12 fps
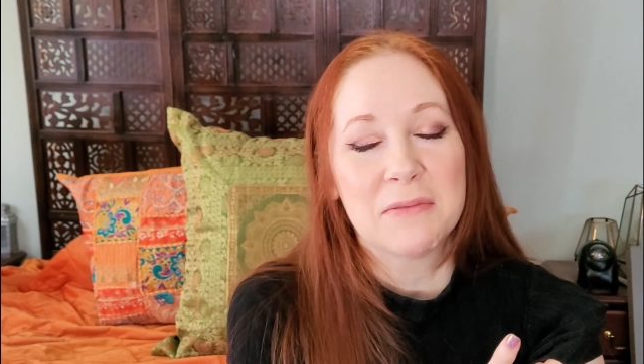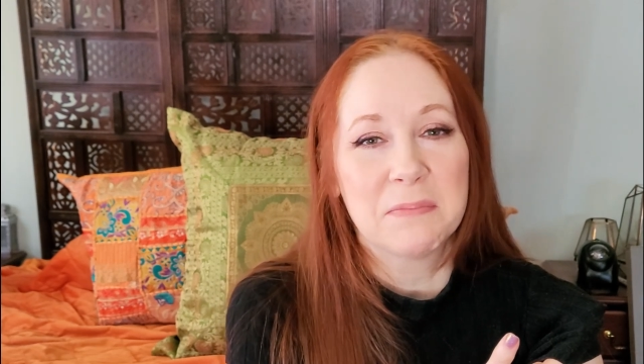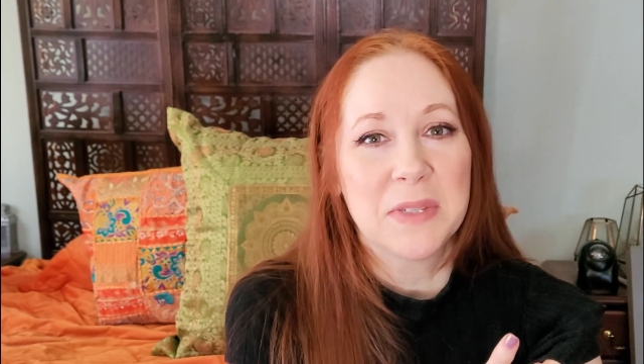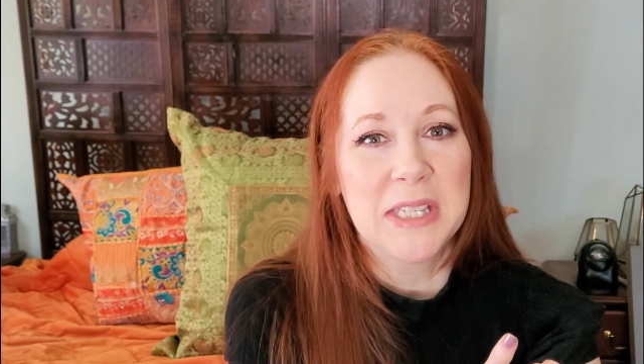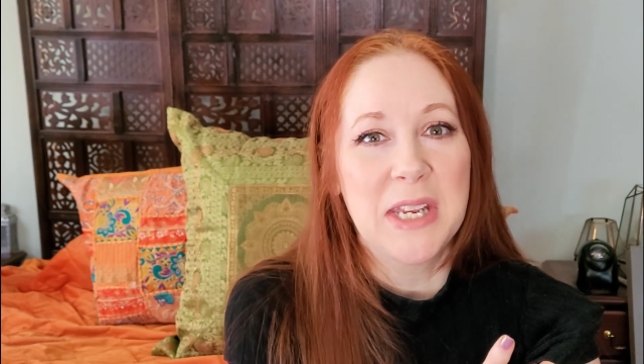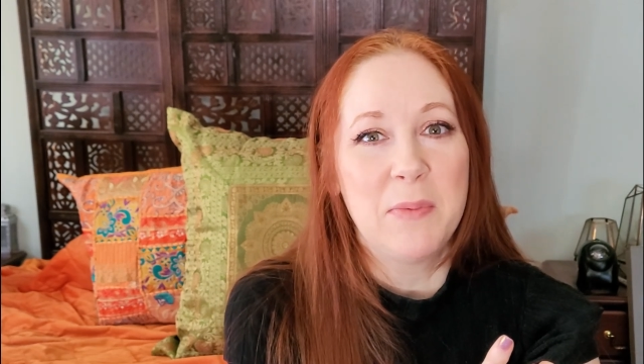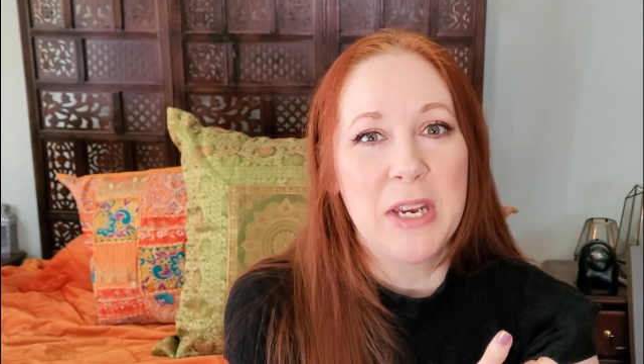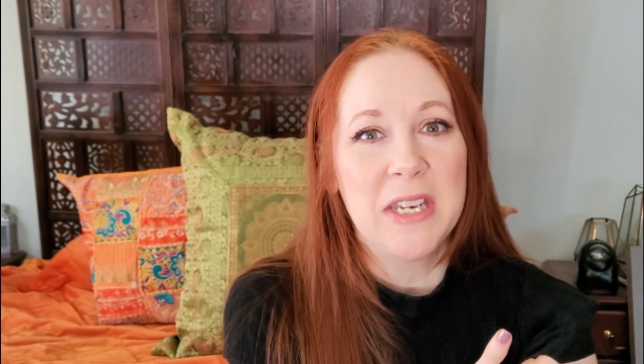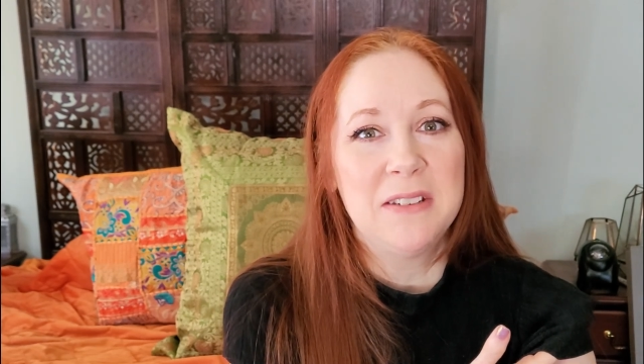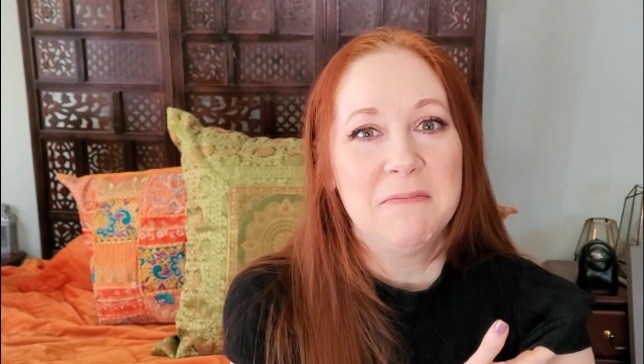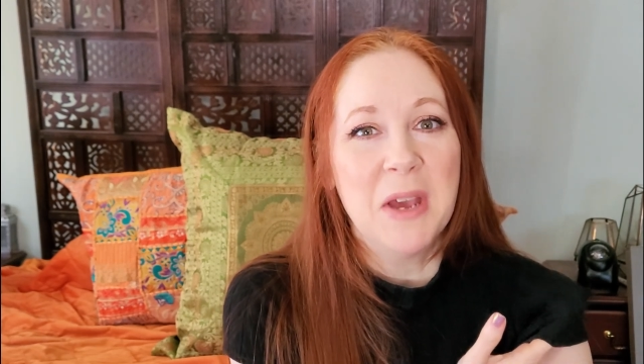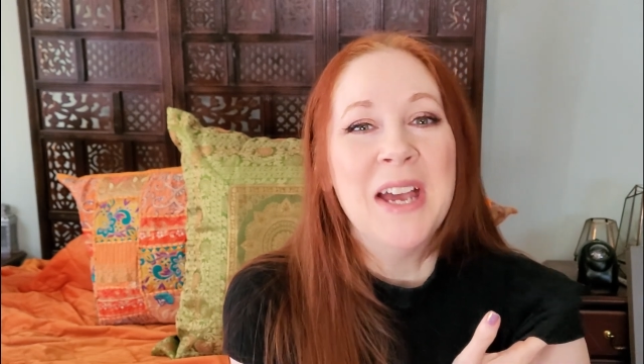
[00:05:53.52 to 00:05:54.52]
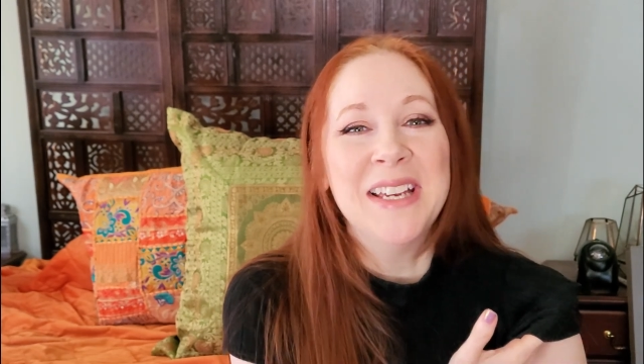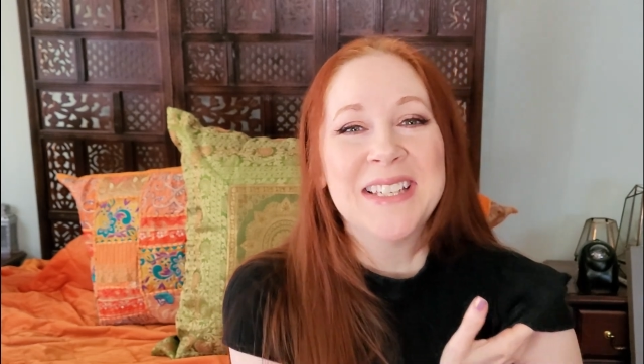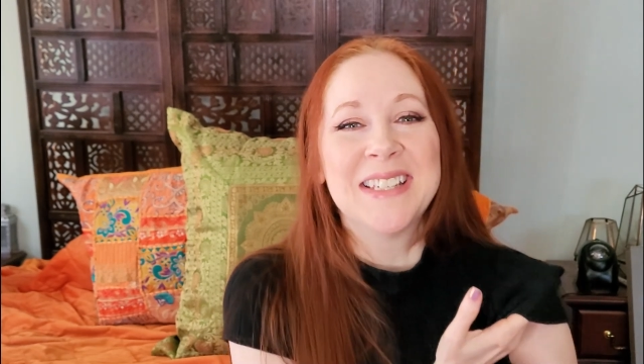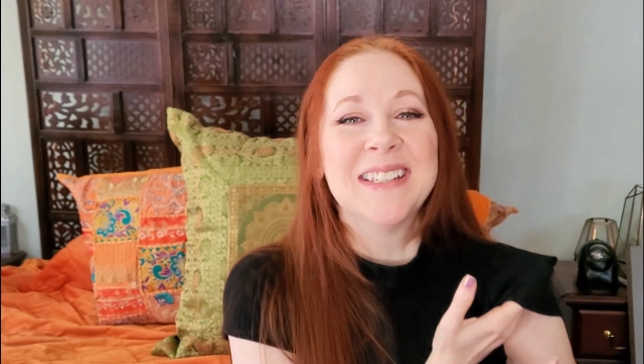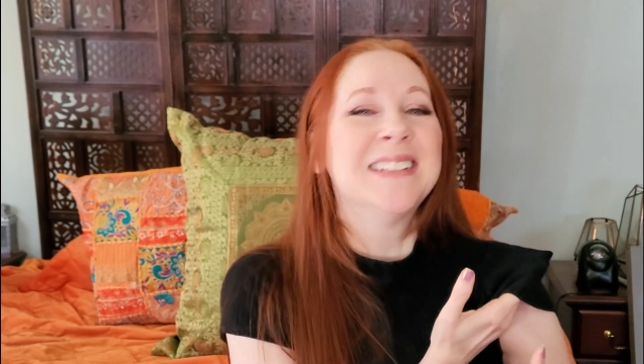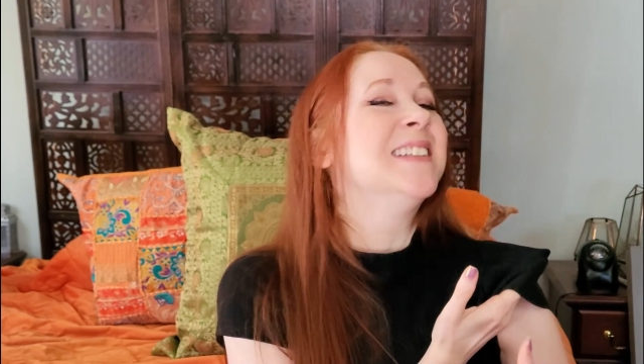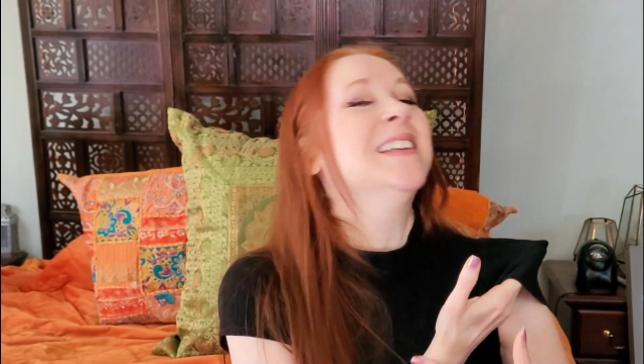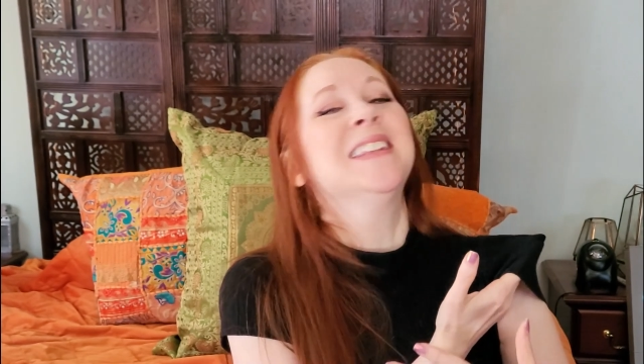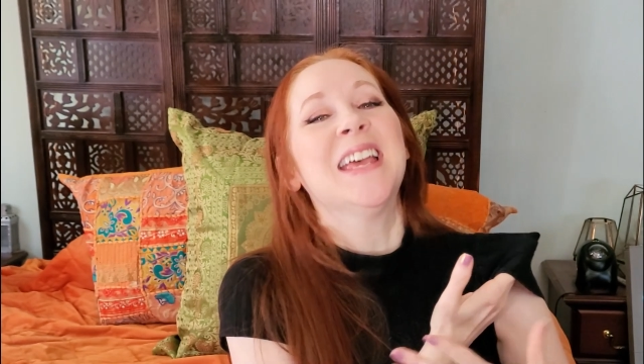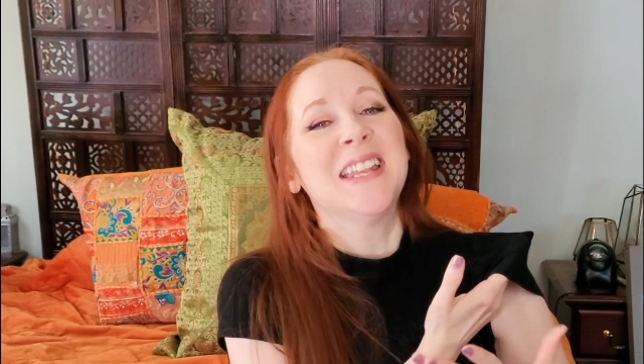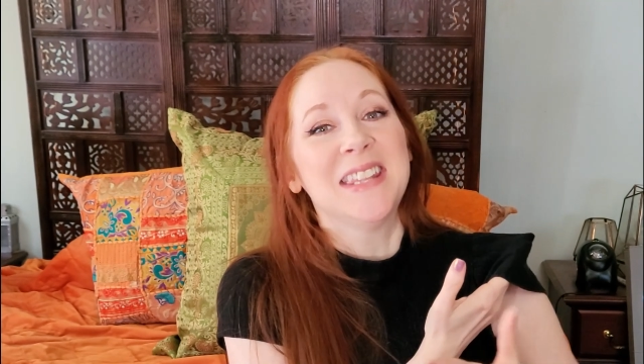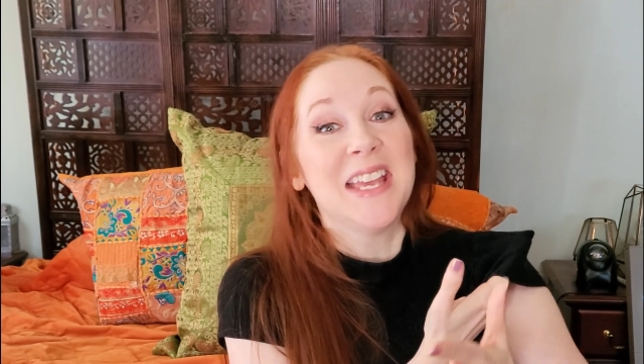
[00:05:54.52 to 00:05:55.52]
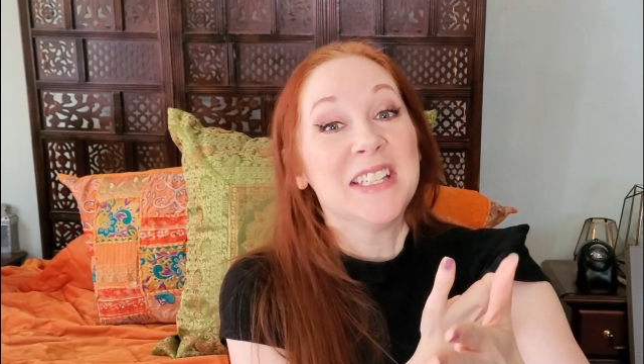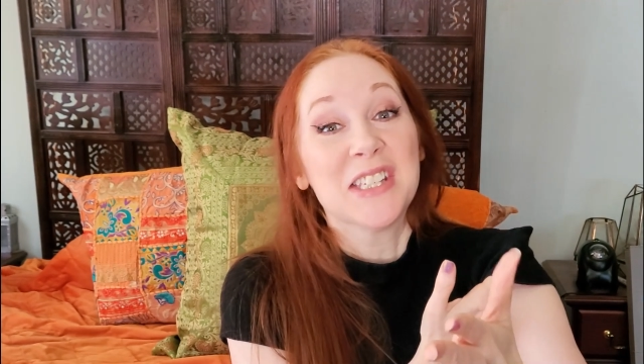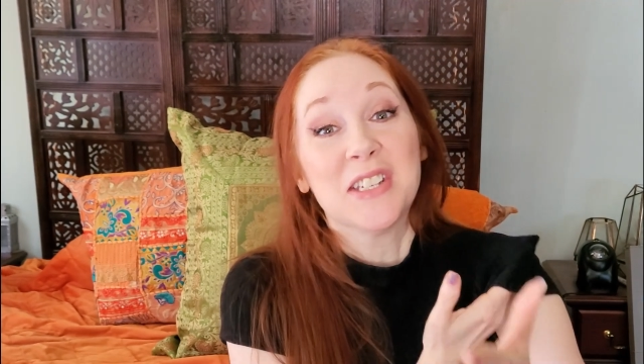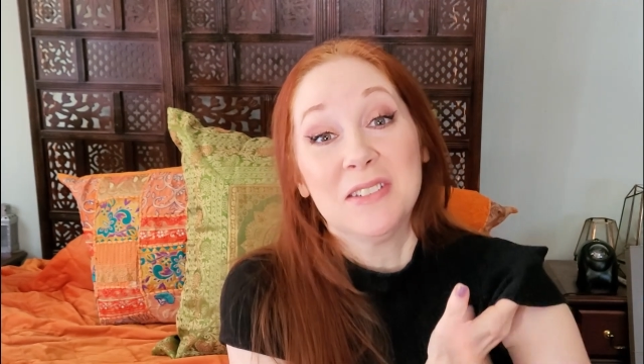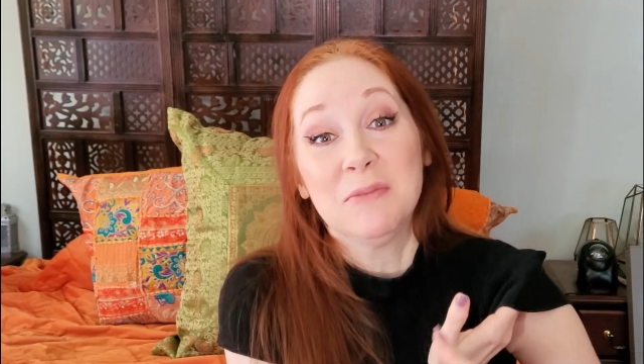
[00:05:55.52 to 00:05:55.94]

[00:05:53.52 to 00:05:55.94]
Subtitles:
seaweed. and that's,